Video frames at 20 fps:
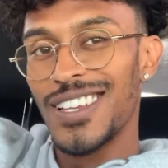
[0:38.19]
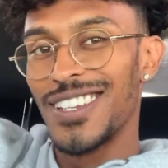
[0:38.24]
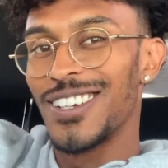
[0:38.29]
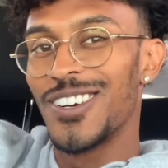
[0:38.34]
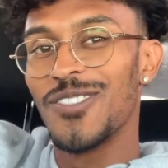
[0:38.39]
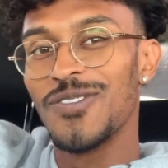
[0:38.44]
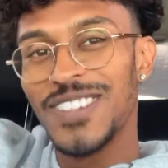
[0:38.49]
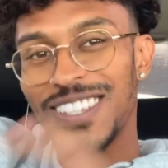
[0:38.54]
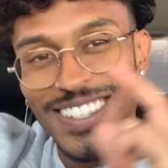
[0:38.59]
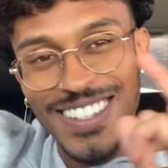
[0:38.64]
You're
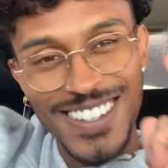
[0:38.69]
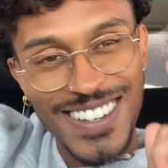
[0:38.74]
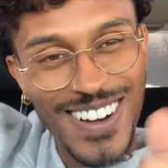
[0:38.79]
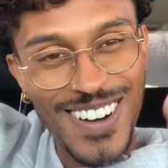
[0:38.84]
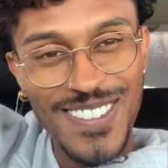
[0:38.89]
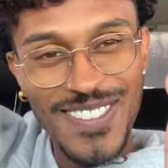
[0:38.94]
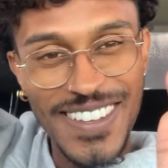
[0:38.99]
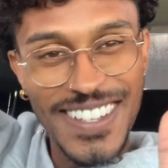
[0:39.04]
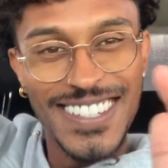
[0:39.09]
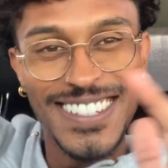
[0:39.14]

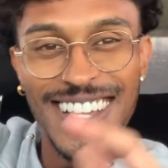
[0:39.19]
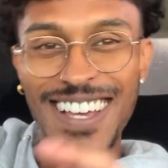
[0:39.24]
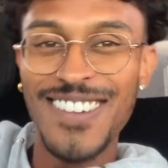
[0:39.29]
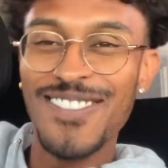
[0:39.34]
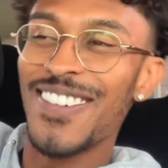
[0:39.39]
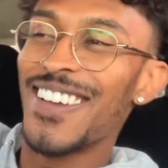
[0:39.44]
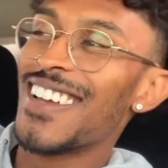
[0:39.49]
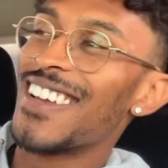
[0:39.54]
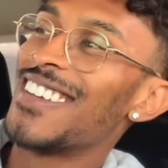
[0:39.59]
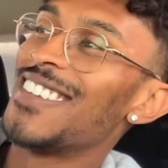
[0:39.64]
gonna be set,
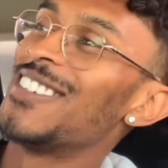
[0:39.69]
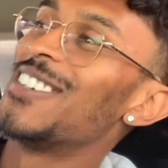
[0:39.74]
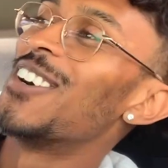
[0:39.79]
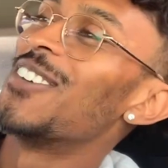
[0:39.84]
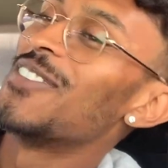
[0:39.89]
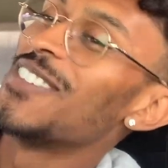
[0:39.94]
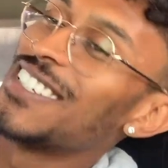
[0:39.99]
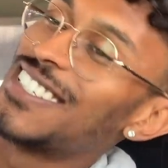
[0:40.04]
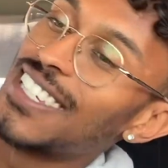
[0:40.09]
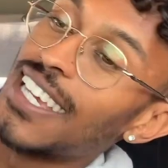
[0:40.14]
man. You're gonna
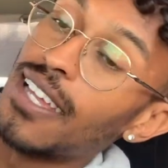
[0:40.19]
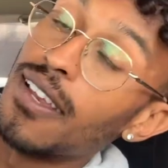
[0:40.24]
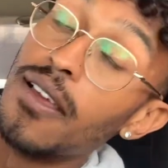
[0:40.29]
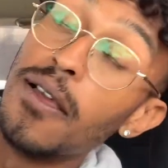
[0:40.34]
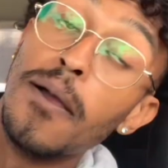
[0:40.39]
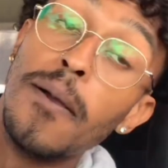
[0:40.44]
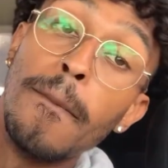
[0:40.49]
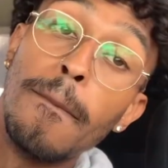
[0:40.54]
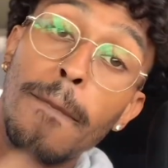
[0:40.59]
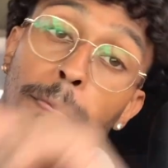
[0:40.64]
be set.
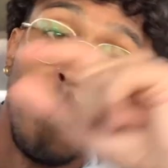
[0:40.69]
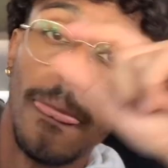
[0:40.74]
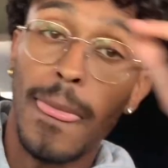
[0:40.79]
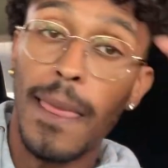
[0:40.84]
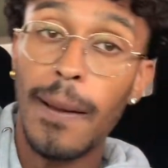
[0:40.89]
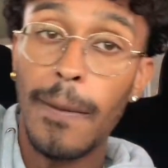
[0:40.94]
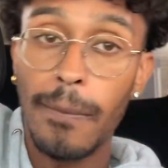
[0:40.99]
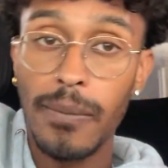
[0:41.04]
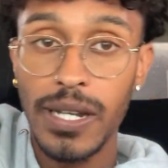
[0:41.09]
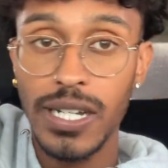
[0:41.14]

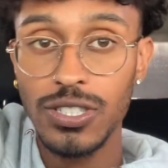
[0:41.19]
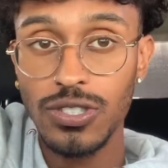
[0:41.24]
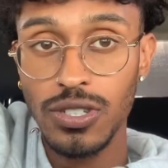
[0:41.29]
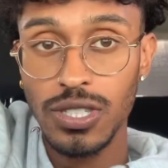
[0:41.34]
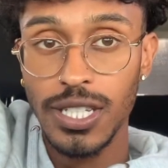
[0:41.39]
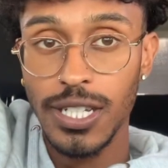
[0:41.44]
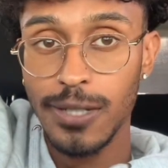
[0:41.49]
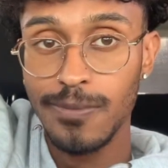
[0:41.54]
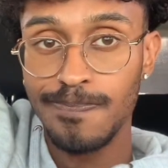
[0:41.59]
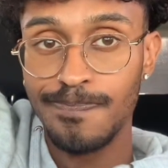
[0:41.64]
But as you can
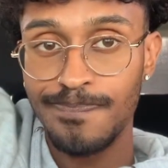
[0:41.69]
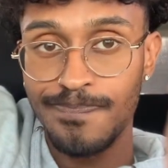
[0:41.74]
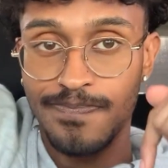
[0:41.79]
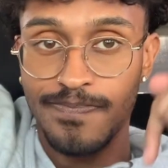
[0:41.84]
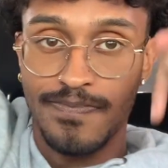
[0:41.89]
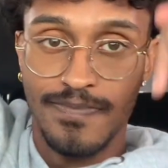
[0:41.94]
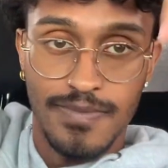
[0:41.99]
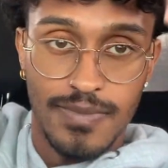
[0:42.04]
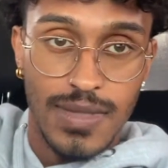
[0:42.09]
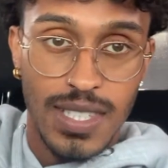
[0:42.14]
tell,
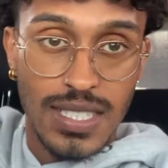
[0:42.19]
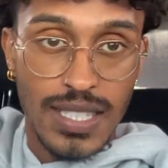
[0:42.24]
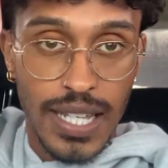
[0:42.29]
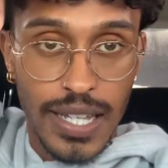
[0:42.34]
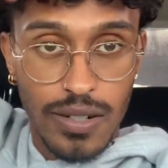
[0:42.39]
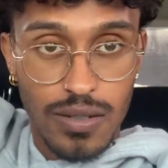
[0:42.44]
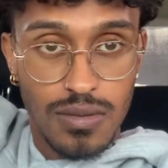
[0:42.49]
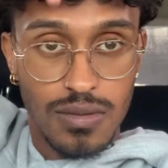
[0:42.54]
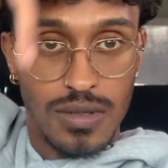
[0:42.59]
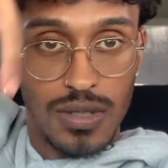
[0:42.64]
the
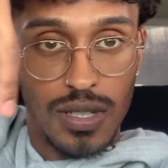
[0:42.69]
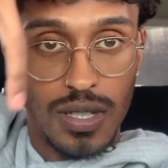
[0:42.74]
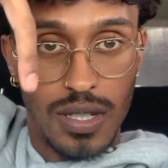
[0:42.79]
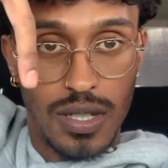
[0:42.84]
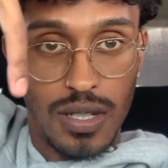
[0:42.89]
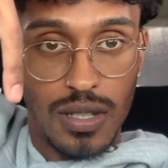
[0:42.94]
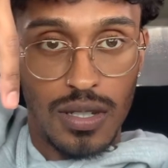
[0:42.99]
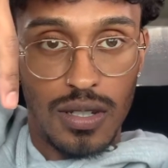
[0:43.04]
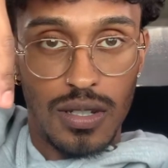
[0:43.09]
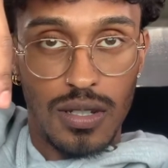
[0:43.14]
title,
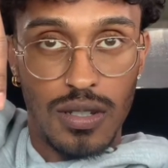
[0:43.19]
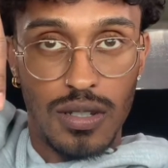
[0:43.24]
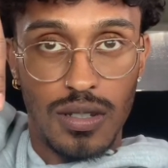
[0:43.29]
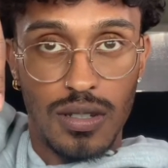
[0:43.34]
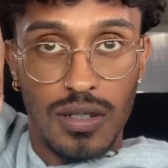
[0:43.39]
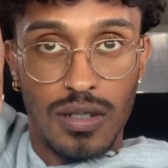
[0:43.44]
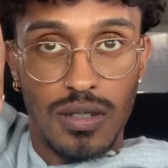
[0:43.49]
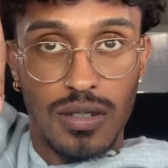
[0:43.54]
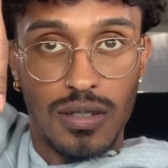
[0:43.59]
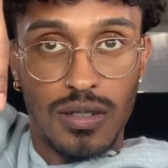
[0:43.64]

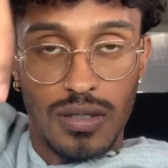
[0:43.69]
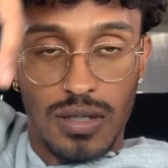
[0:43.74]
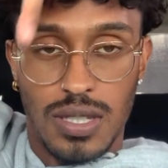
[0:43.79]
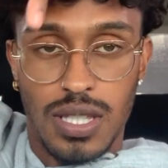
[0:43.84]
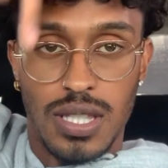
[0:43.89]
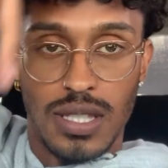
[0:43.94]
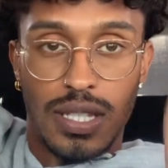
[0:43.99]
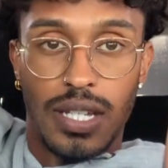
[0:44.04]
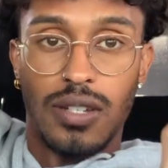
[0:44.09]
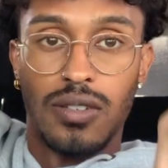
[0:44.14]

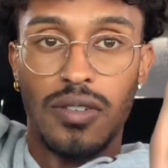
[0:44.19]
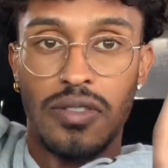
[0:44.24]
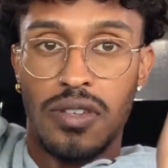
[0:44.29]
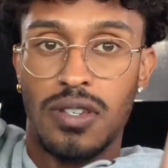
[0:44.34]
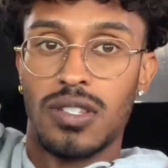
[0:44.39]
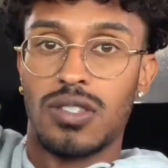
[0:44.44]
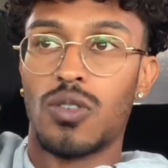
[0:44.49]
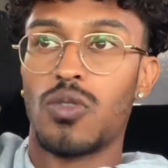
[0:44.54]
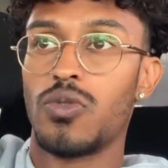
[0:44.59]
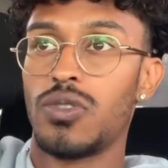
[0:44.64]
I
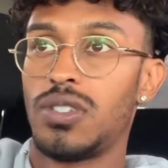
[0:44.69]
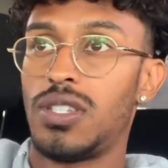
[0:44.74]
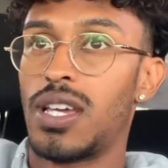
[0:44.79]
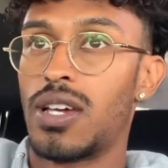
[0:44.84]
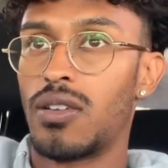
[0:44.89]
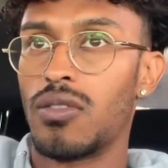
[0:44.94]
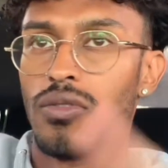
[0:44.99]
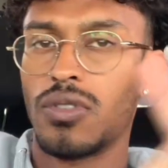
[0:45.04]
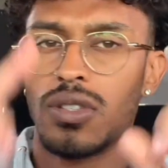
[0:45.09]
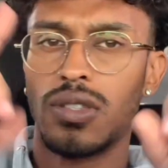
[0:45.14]
think it's always
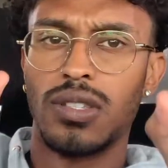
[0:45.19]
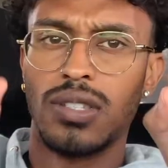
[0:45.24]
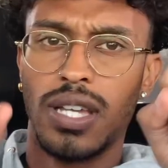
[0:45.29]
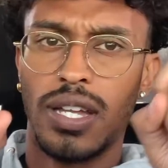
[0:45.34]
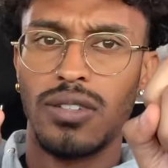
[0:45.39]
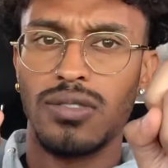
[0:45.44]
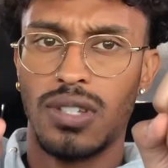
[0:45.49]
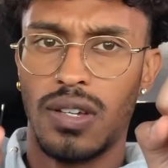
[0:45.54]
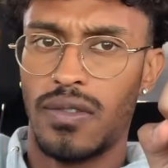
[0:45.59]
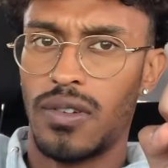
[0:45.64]
down on like the
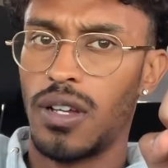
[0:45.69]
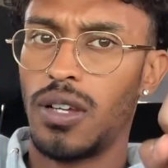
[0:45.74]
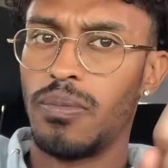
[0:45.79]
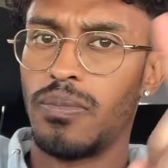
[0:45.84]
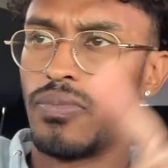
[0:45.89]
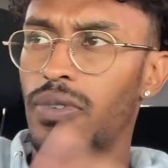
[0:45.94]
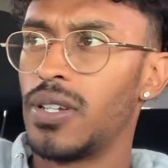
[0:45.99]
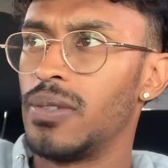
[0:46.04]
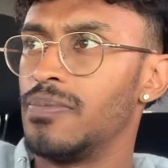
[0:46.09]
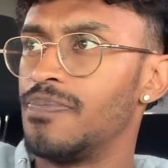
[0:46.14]
title's ever up,
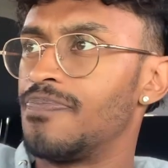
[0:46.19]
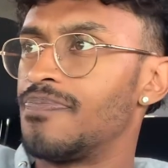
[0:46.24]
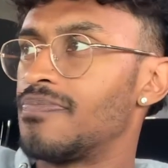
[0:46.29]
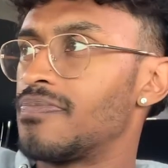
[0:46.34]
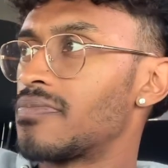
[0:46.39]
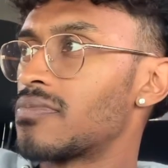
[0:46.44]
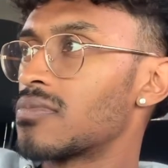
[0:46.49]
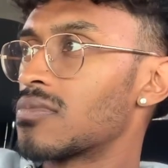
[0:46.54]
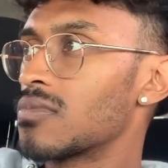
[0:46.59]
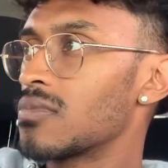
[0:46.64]
right?
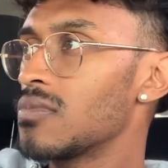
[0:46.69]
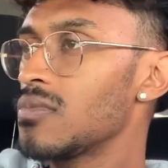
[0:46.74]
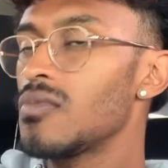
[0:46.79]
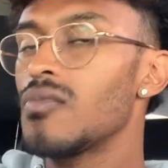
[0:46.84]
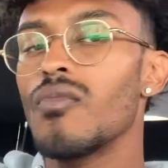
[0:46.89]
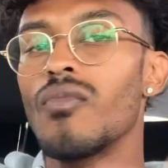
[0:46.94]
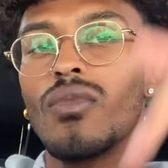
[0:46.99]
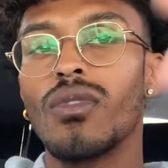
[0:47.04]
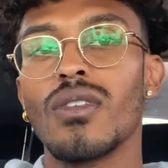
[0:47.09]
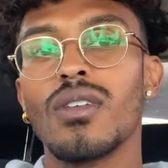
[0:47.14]

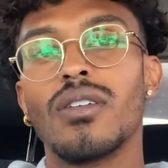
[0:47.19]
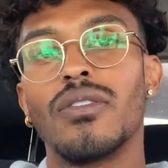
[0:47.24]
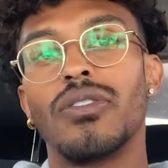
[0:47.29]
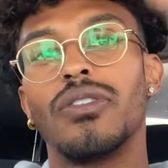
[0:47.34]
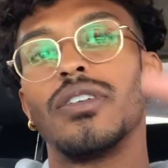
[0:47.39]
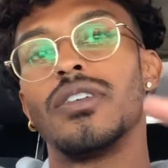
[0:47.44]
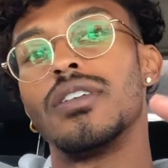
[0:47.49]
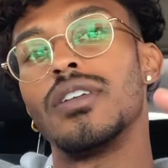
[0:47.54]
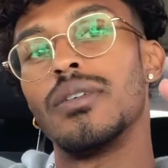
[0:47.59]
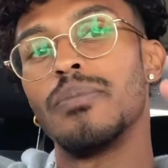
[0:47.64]

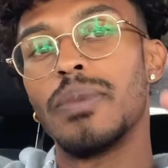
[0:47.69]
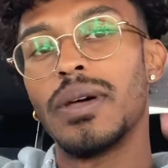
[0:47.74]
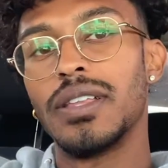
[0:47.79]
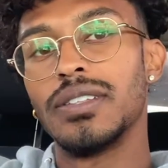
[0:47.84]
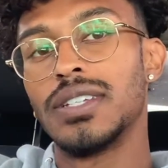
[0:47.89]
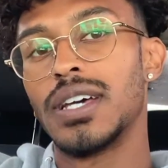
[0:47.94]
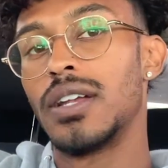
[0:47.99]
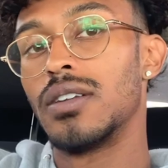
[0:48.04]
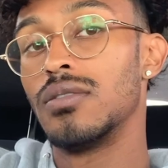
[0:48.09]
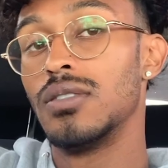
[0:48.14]
You know, by the
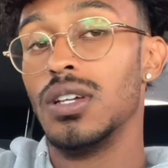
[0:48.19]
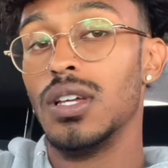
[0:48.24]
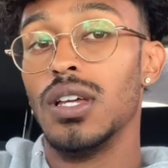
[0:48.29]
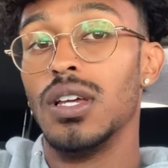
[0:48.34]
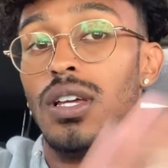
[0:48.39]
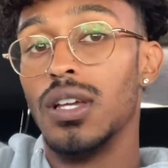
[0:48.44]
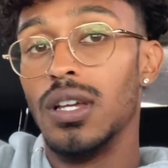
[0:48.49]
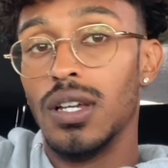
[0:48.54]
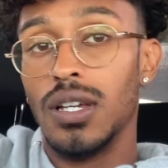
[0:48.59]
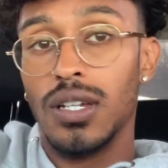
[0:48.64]
title,
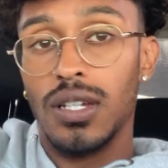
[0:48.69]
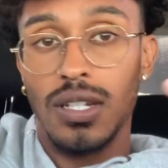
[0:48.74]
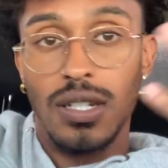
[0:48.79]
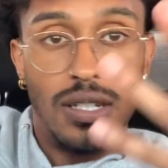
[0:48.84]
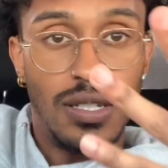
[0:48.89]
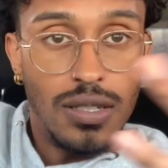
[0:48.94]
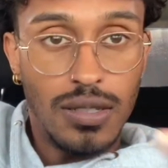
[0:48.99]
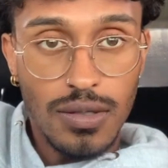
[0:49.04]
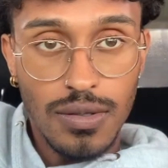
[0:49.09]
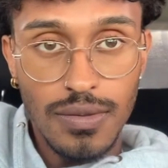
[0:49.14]

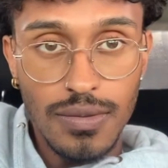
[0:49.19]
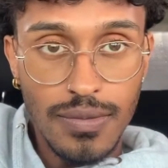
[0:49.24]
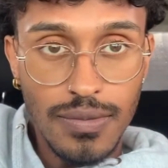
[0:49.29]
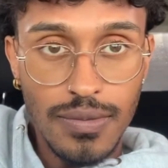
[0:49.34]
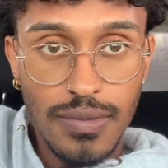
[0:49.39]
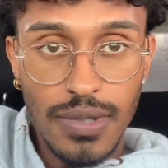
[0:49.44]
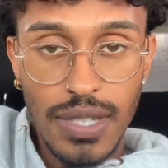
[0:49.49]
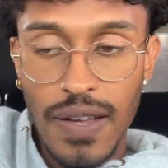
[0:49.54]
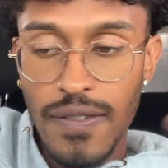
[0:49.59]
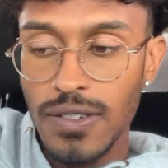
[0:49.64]

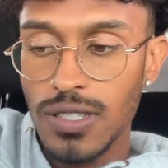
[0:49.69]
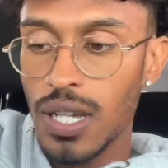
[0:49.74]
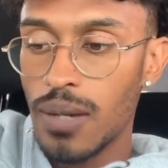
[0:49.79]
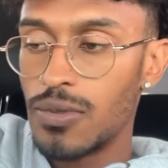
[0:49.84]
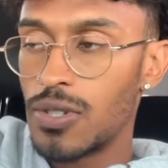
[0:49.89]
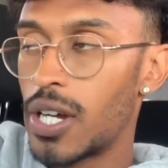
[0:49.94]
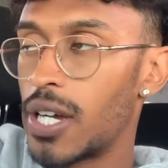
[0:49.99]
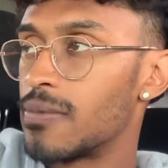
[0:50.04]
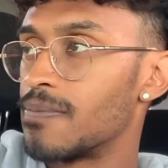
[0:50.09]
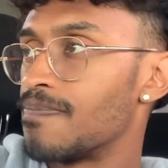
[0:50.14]
never stop
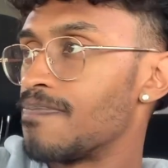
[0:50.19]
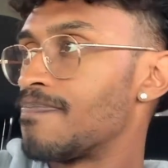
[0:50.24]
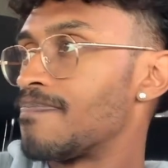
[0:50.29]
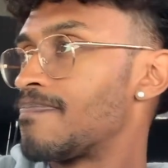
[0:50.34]
trying.